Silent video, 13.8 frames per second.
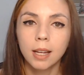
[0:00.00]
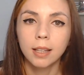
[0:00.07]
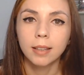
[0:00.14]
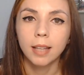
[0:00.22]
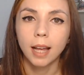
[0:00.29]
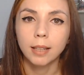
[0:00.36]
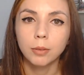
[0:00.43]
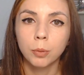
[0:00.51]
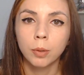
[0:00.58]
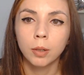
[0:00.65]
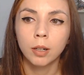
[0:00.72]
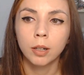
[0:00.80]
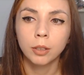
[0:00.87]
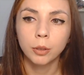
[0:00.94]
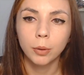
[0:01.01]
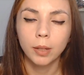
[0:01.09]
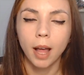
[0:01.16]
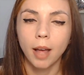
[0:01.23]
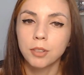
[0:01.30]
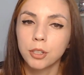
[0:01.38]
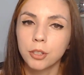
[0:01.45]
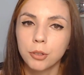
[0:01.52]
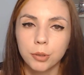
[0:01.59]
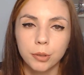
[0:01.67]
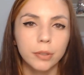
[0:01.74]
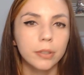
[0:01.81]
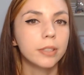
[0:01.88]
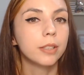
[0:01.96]
that will, you will have to
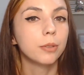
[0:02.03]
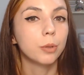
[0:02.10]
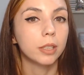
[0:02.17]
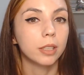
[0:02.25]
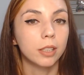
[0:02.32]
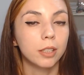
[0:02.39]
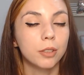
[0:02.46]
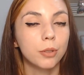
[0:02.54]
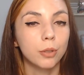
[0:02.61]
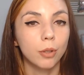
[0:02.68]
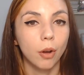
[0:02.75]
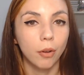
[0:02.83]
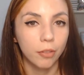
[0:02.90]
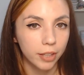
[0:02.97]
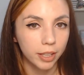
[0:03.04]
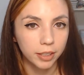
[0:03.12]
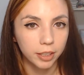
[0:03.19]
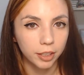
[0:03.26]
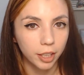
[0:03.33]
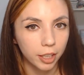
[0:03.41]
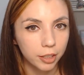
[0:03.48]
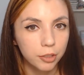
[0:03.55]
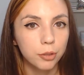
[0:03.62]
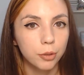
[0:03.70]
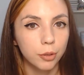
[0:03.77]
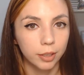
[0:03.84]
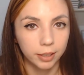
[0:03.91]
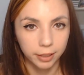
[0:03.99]
introduce in order to authenticate
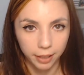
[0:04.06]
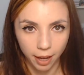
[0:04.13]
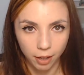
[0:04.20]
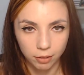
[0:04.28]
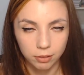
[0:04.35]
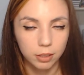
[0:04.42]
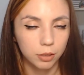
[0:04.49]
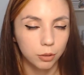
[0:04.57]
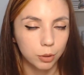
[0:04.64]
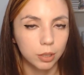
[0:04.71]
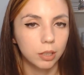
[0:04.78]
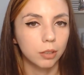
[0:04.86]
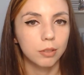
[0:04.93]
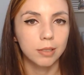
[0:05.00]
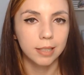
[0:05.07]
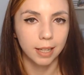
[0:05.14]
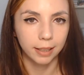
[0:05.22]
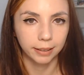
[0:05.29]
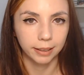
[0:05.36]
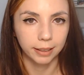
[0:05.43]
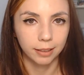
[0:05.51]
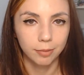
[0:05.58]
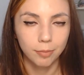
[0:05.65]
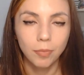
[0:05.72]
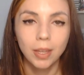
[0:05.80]
to an account, in order to sign in.